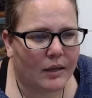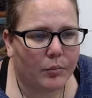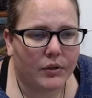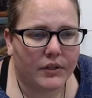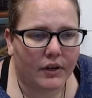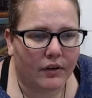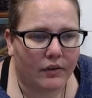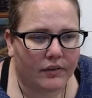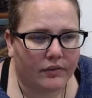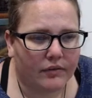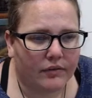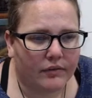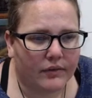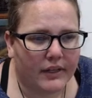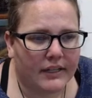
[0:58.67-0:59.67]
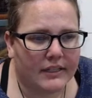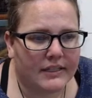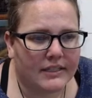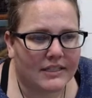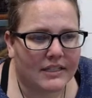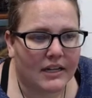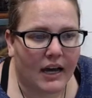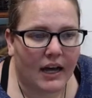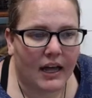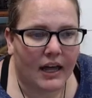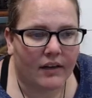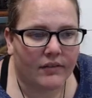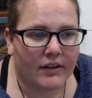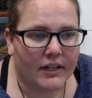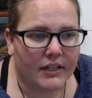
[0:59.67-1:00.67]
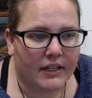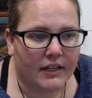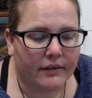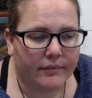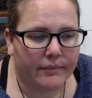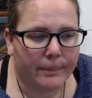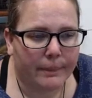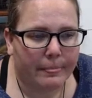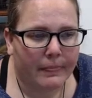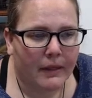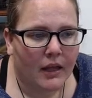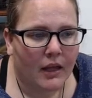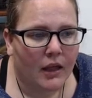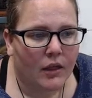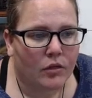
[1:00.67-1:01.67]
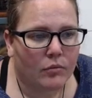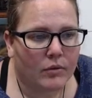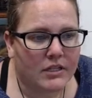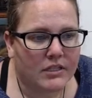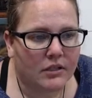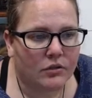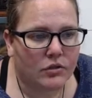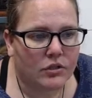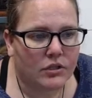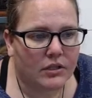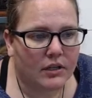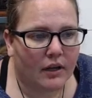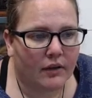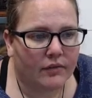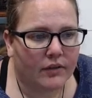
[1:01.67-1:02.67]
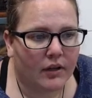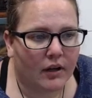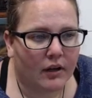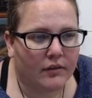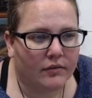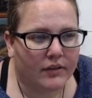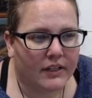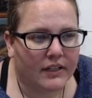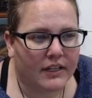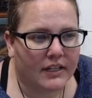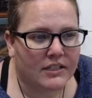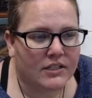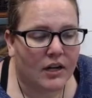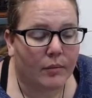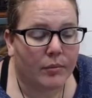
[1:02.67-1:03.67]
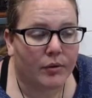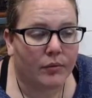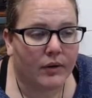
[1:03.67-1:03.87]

narrative. It does not have an ending. The resolution of the conflict has not been written